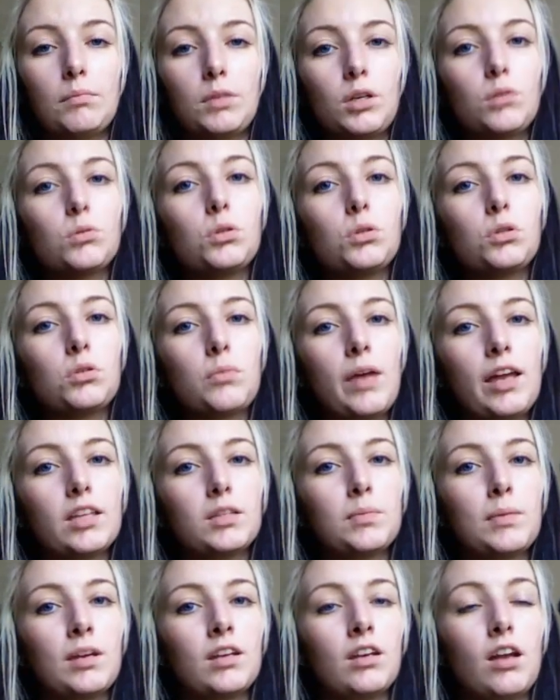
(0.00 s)
YouTube
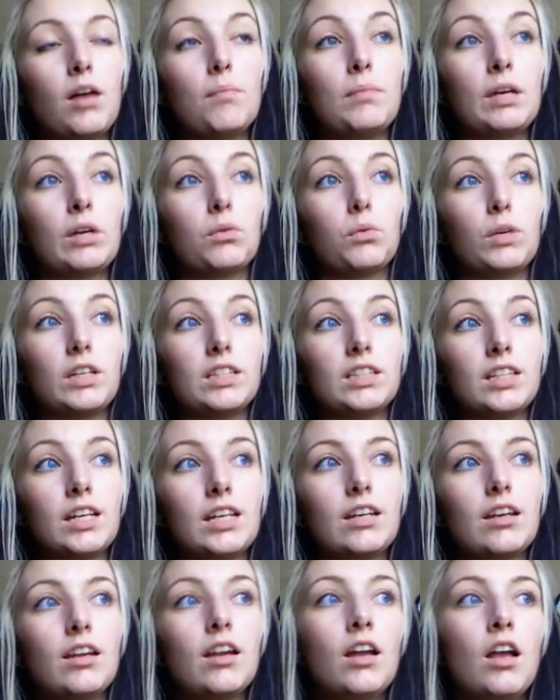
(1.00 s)
has been a big
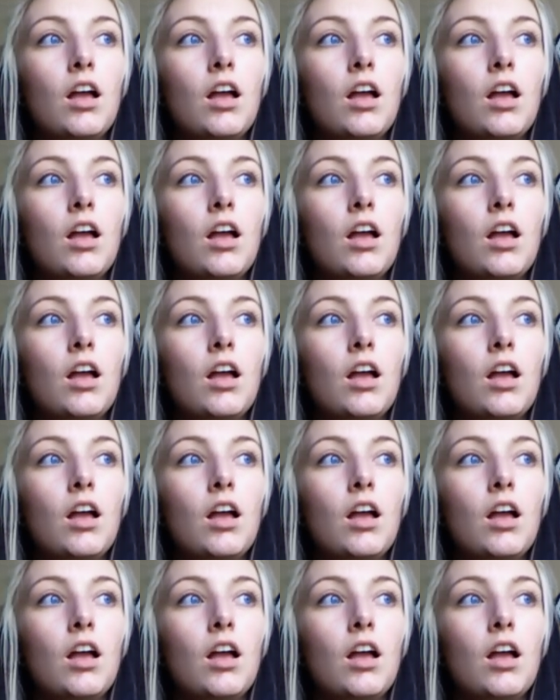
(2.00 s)
reason